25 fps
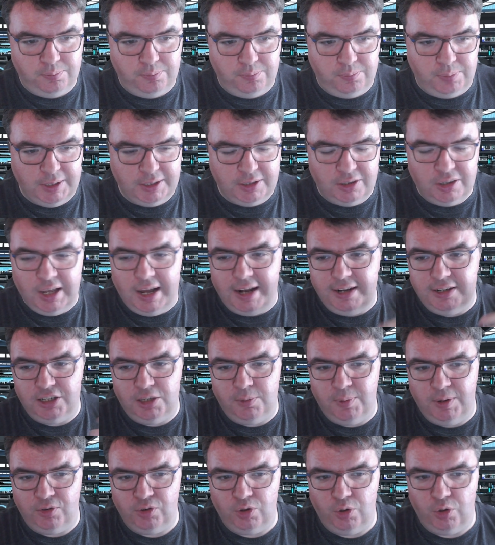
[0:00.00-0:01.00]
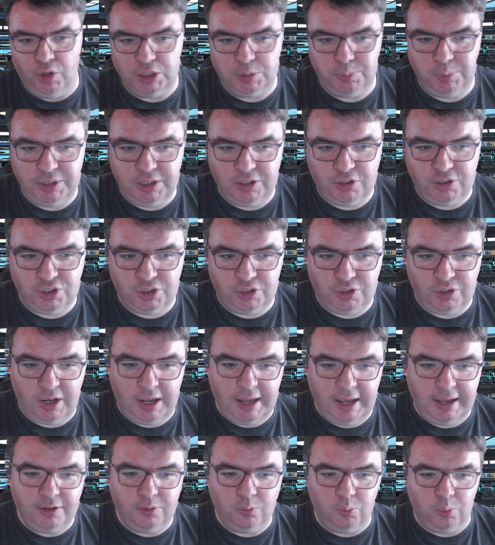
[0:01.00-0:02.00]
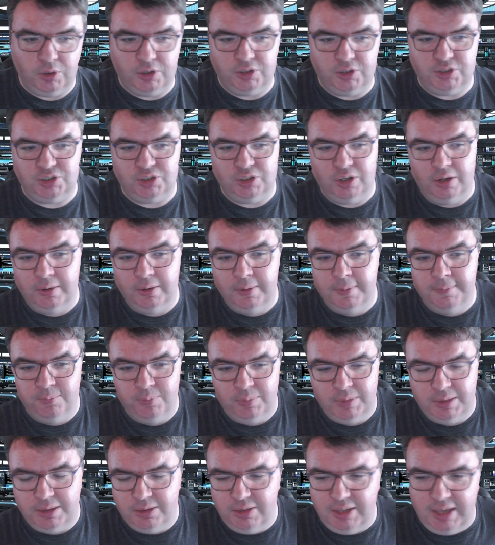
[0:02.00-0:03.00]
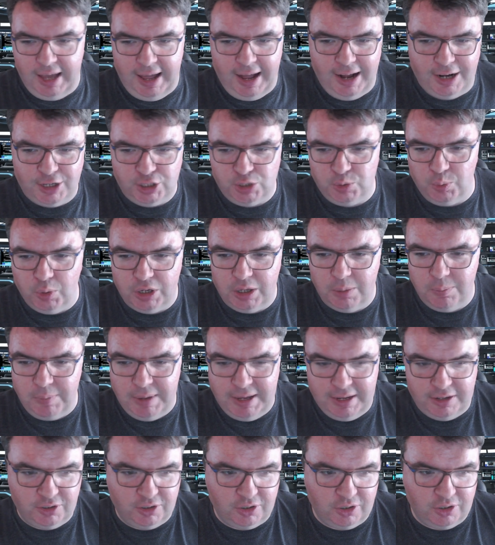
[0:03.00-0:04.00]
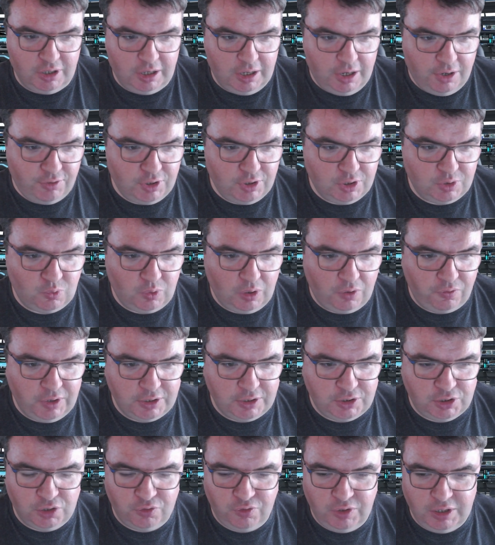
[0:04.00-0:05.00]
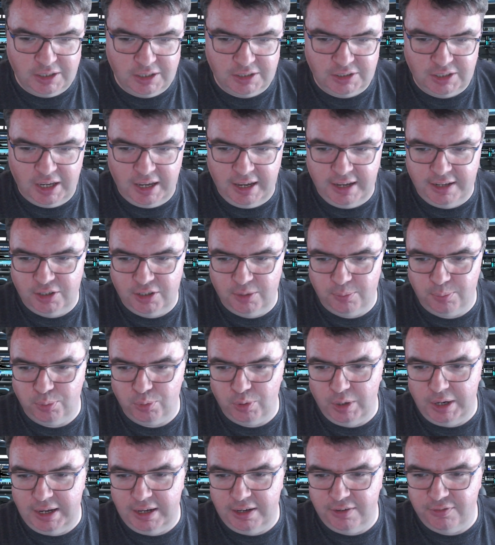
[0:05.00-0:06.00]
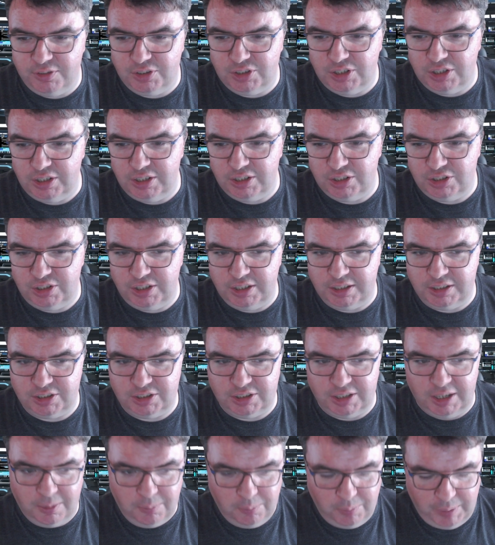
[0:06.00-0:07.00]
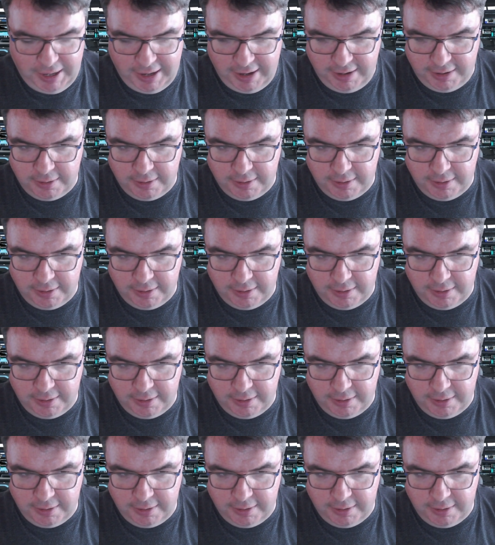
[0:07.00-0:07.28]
but not in command of the whole expedition. And worst, the actual commander of this offensive is a depraved, sadistic scumbag.